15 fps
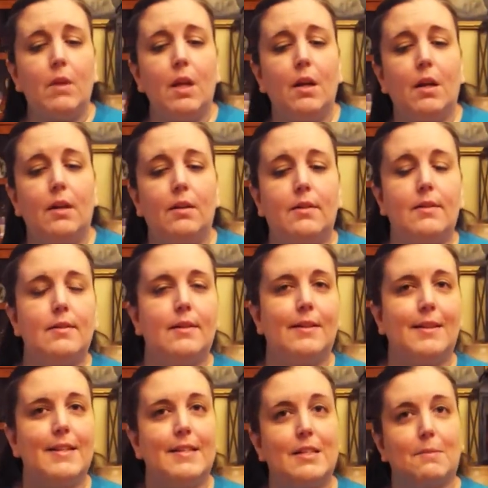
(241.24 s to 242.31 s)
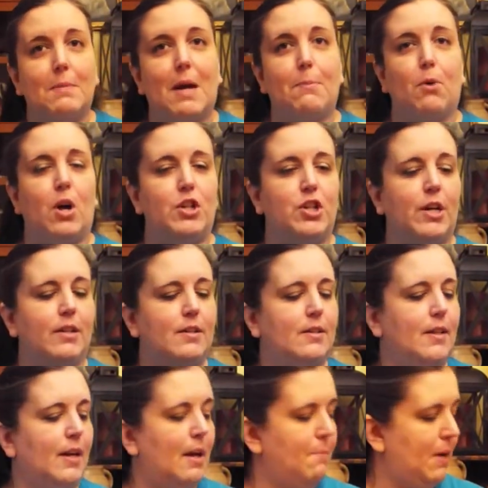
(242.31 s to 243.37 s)
and this is my project that
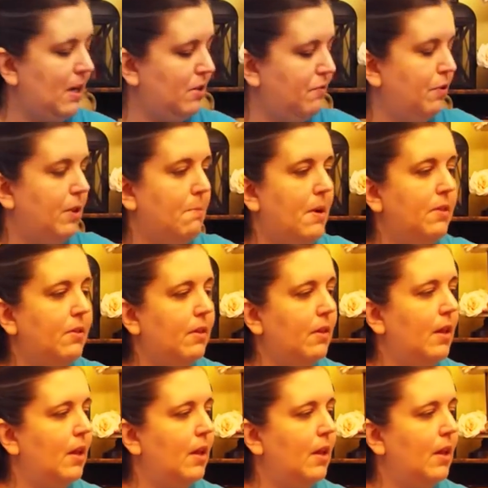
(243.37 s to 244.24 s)
I picked for the month.